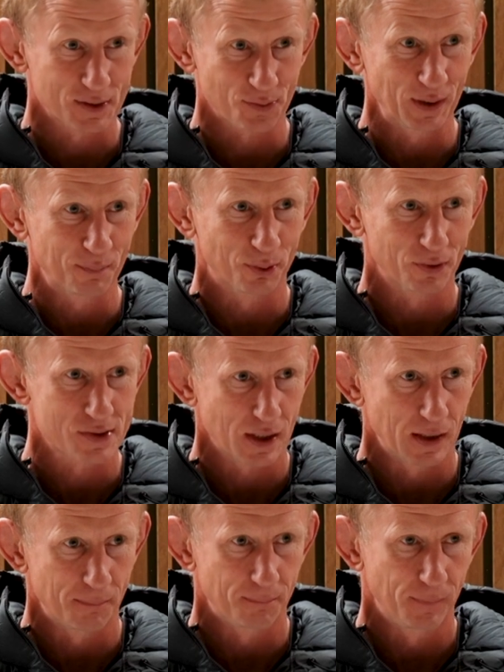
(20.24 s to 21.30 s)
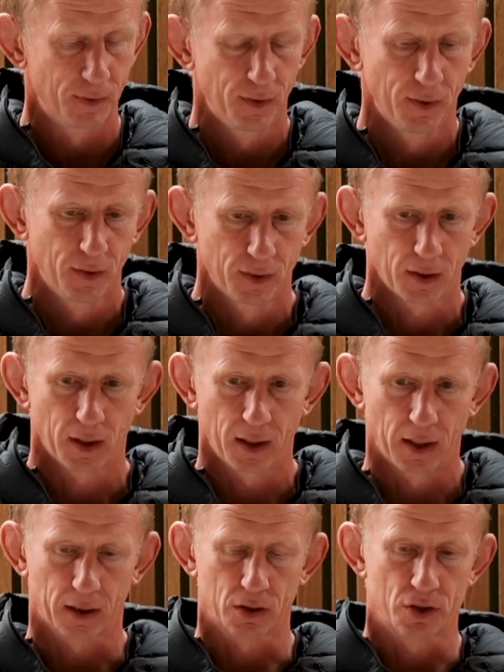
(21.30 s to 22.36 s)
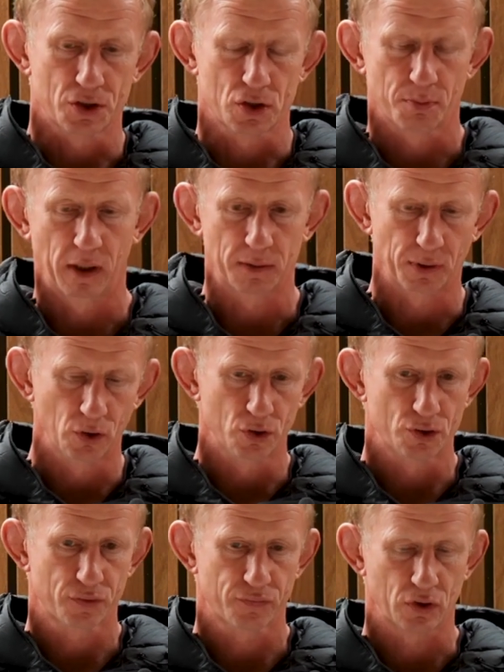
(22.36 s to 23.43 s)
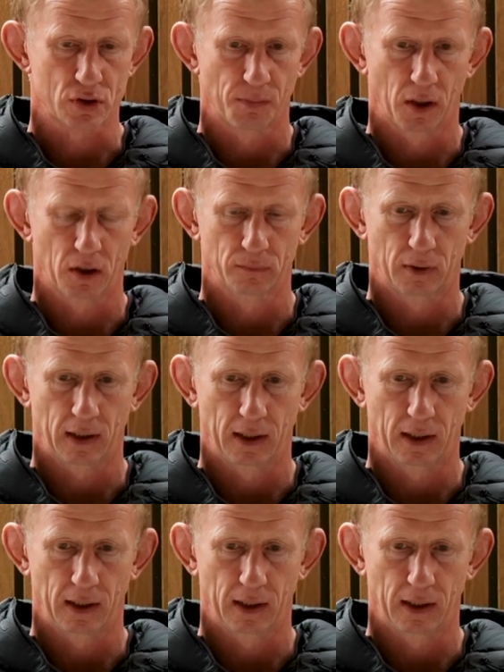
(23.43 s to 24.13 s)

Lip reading: this week, but conditions are meant to be good for tomorrow.